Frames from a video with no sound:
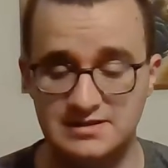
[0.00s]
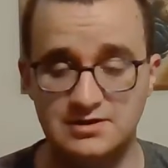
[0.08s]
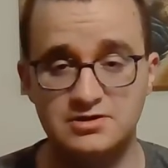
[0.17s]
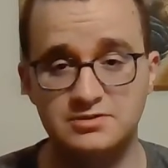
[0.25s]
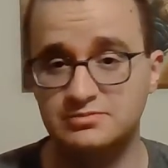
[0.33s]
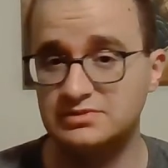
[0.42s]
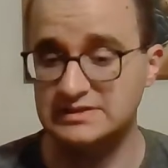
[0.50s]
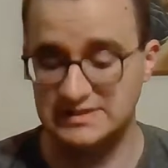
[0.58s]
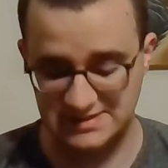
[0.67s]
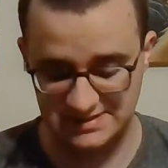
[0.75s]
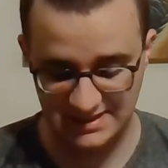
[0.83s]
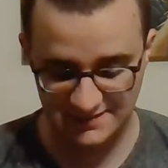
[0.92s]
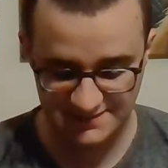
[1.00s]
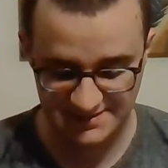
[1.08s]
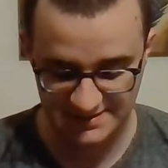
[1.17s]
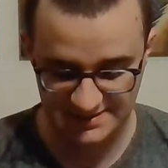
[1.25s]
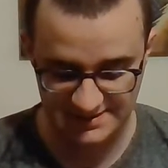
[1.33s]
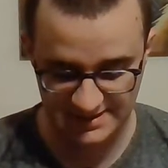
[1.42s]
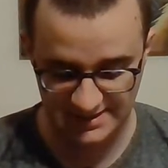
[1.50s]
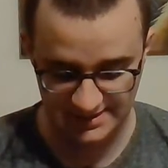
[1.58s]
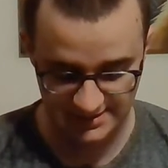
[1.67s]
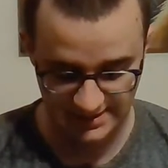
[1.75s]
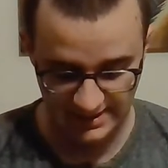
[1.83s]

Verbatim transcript: They are complete slaves to sin.